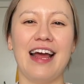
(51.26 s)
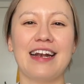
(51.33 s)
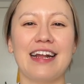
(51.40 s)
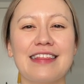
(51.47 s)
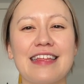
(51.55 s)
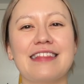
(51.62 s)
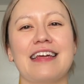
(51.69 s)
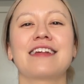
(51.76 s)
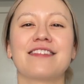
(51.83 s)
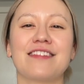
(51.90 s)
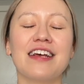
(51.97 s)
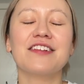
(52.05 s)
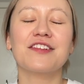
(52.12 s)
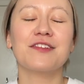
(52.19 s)
And I think that is
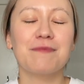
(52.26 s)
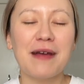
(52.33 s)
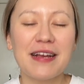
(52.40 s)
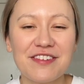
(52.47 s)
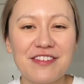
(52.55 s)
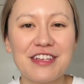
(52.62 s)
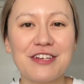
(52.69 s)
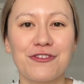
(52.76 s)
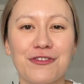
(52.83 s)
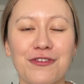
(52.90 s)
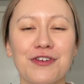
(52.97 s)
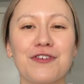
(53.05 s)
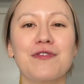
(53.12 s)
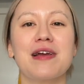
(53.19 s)
especially
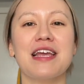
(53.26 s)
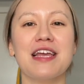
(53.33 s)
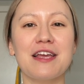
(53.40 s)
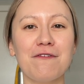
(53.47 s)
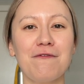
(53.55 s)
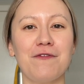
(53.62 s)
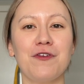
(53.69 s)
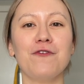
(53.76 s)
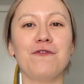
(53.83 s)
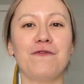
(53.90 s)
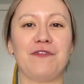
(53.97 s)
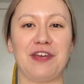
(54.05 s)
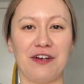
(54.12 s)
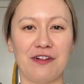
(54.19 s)
true if you
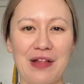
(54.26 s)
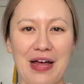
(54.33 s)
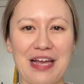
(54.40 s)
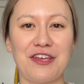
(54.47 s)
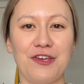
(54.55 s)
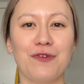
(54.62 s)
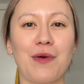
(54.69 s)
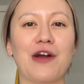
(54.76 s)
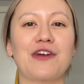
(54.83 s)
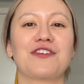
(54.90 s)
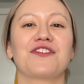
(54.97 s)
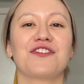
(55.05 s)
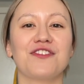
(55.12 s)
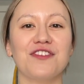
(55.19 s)
feel like you are
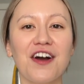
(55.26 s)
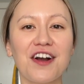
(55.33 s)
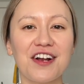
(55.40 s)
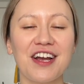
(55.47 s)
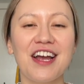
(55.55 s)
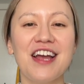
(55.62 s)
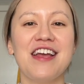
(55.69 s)
stuck